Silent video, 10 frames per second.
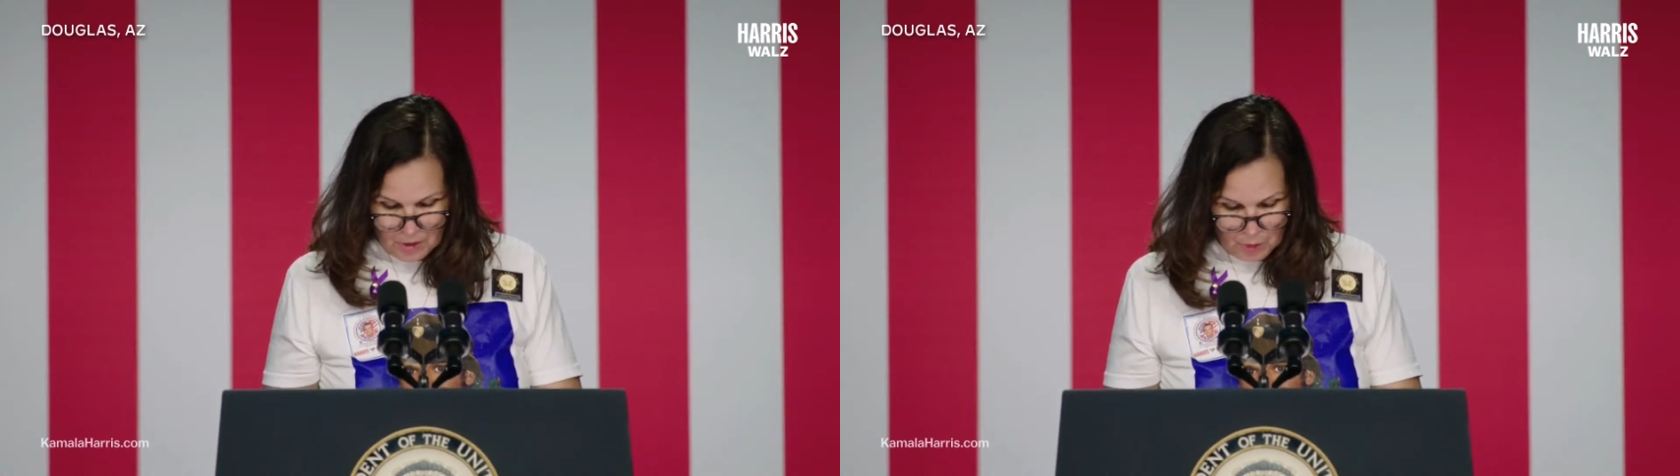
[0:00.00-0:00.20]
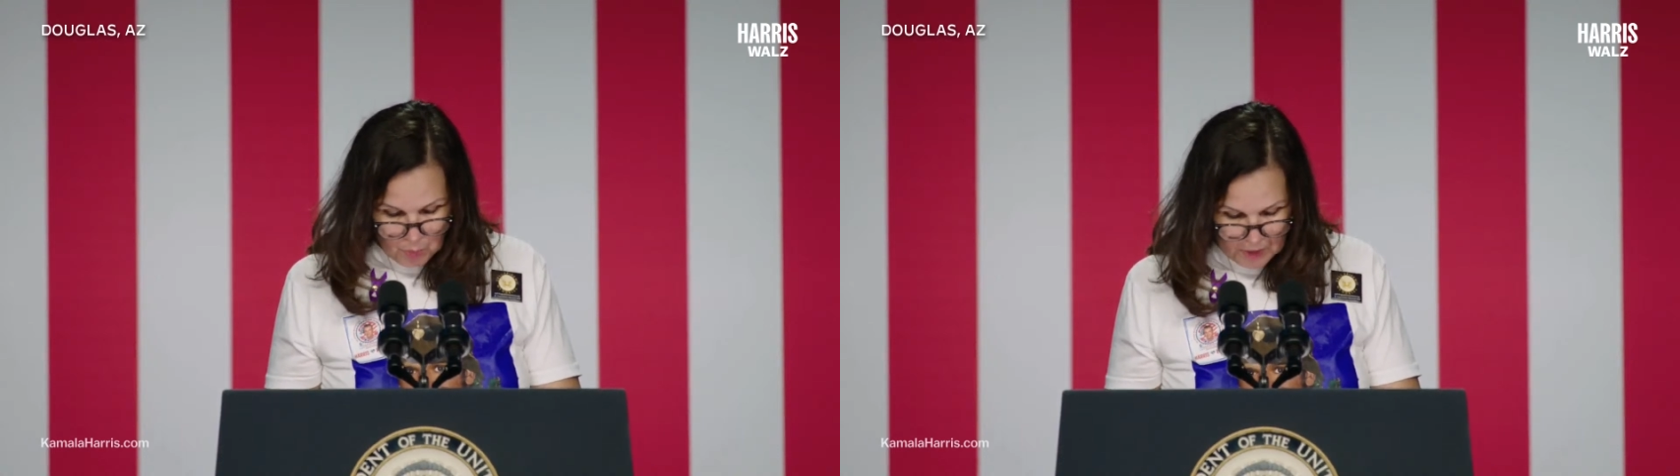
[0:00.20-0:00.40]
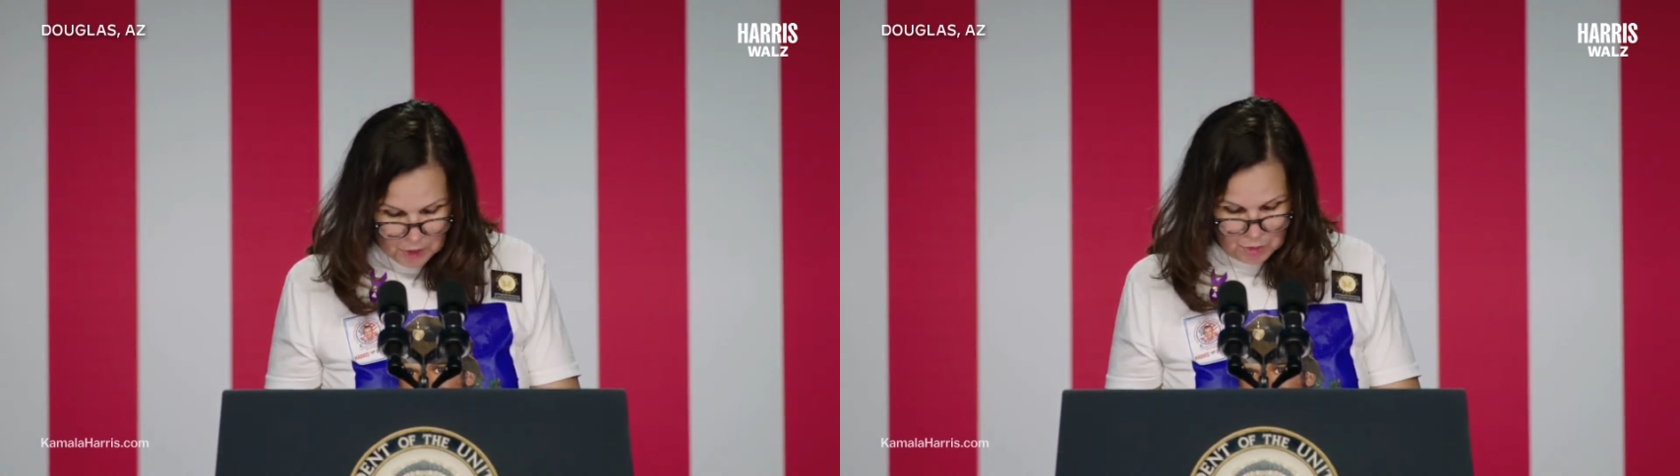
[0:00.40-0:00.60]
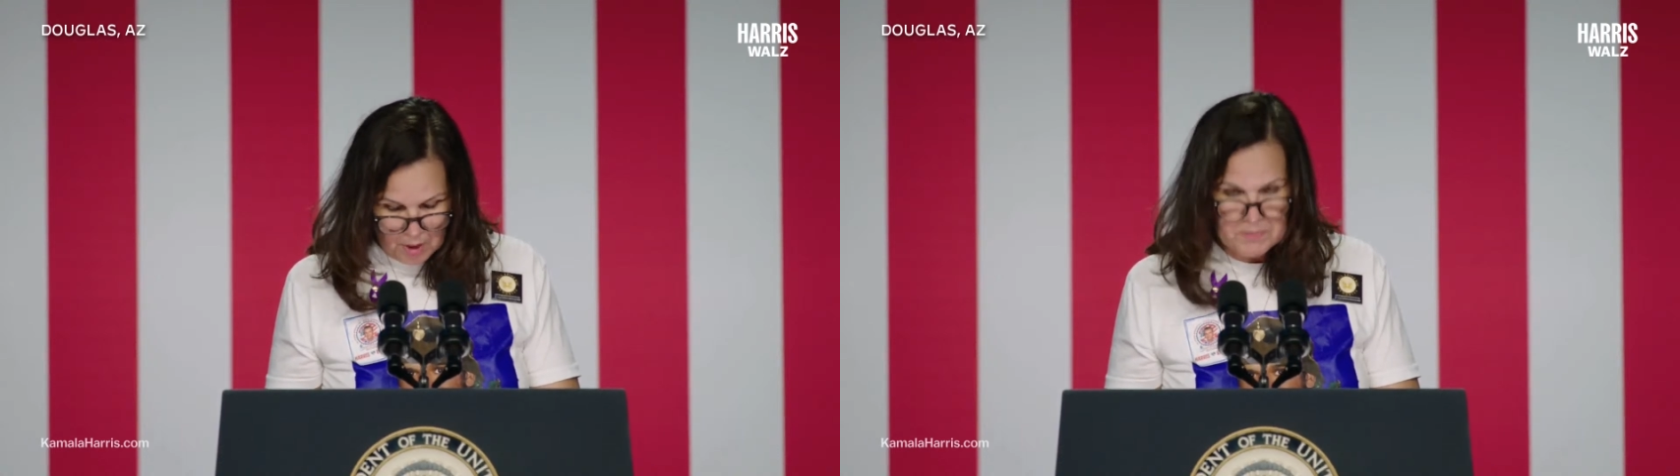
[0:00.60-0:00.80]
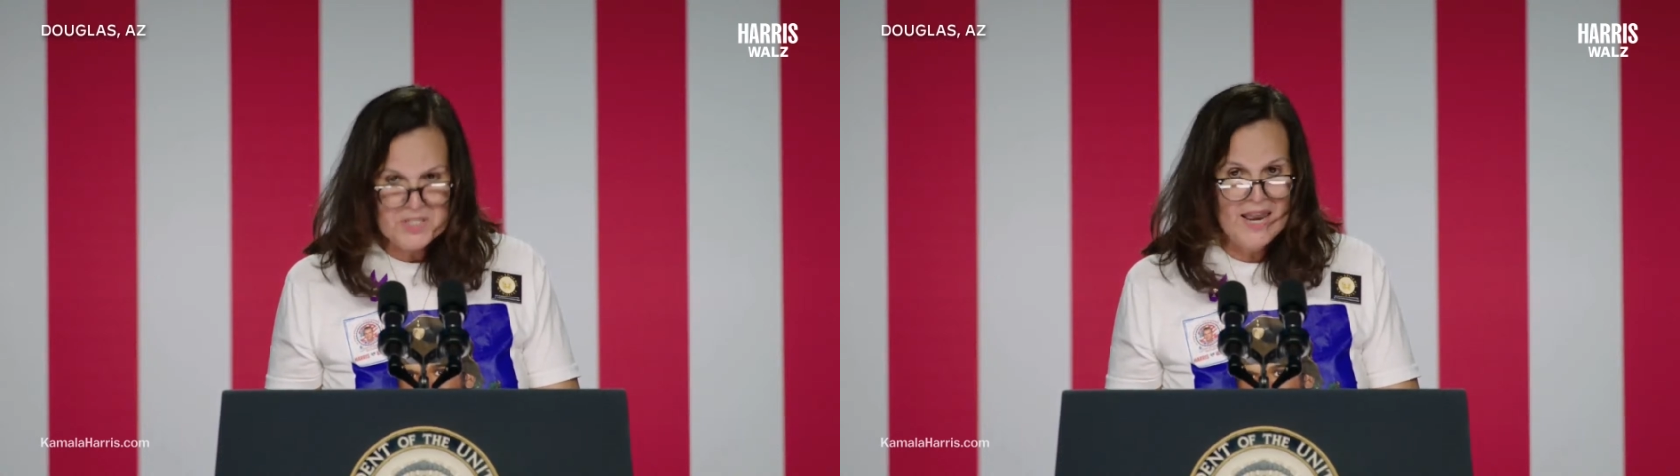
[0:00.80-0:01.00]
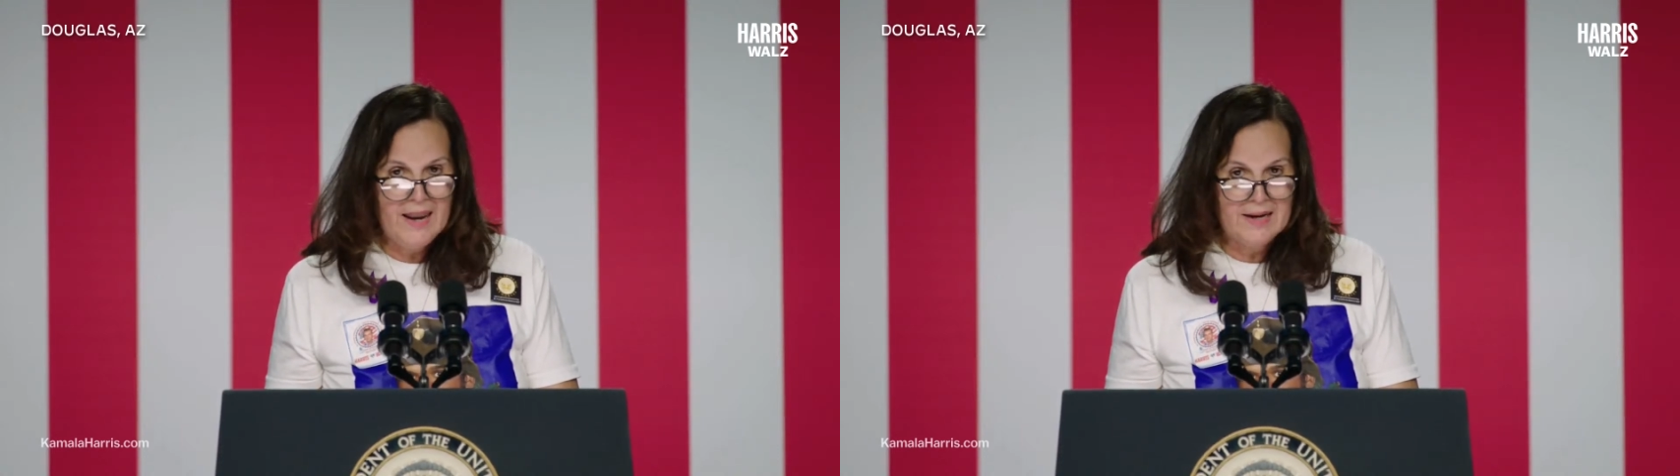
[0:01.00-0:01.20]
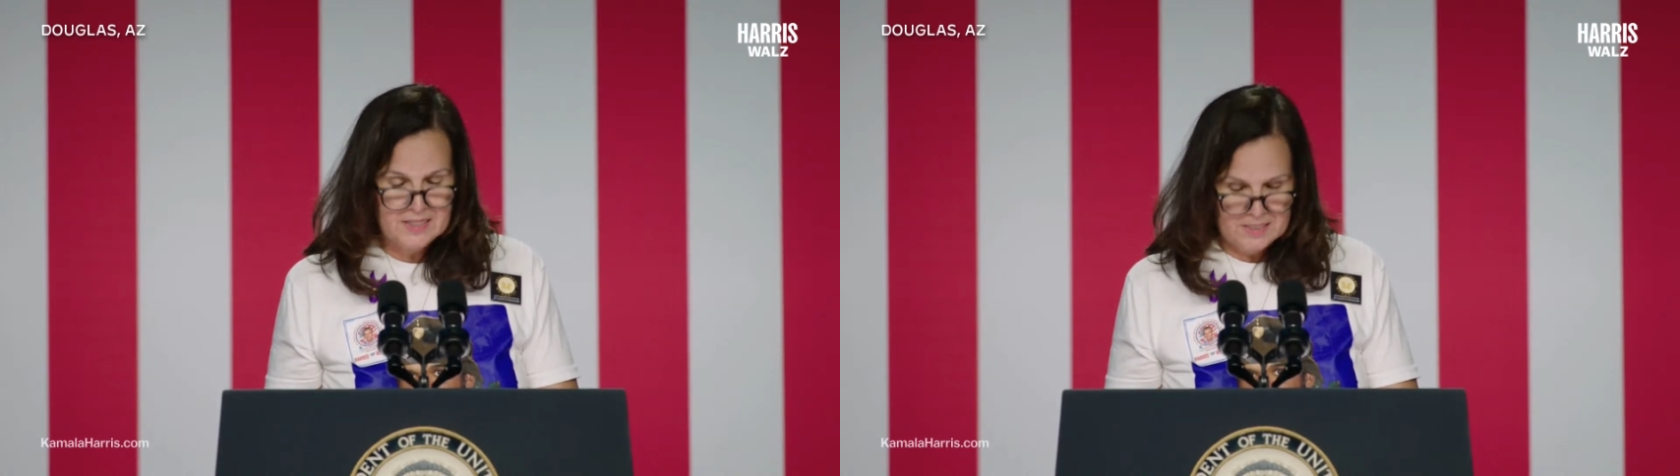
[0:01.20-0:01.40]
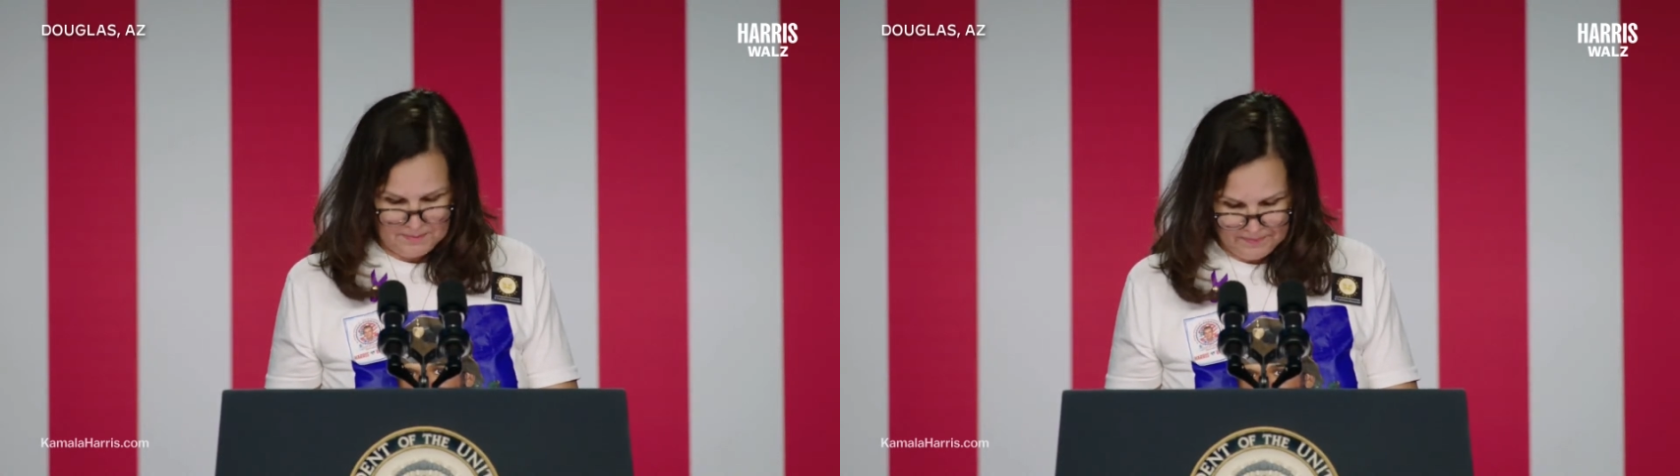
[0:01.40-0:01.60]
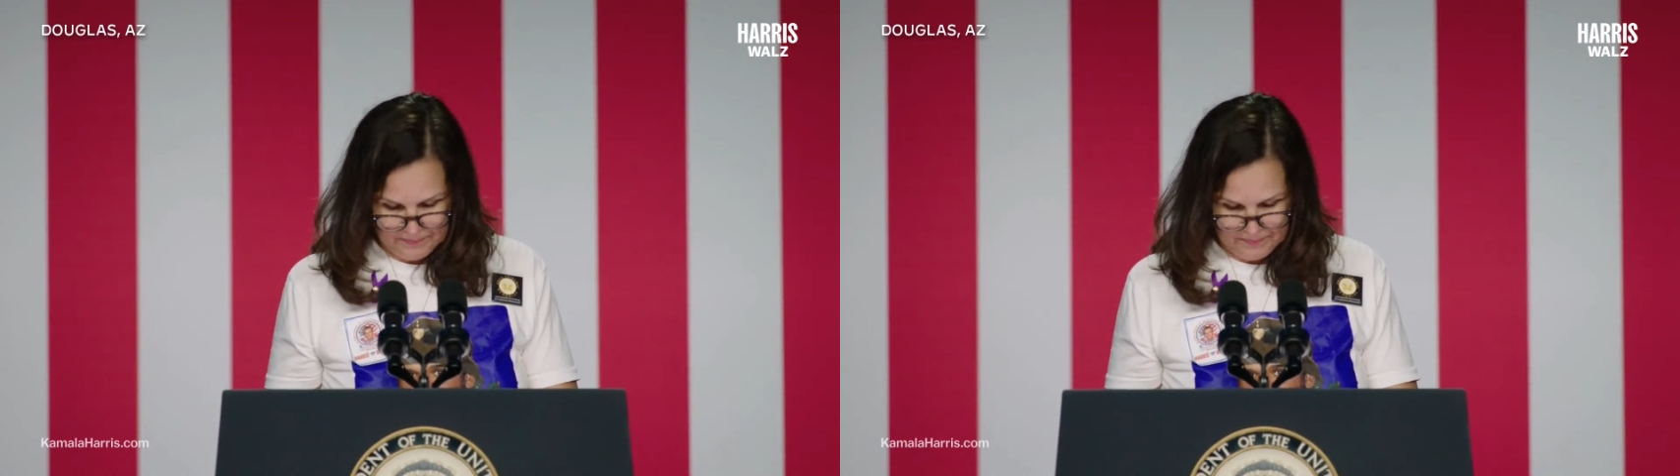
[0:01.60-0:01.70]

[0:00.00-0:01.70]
the one Trump tanked.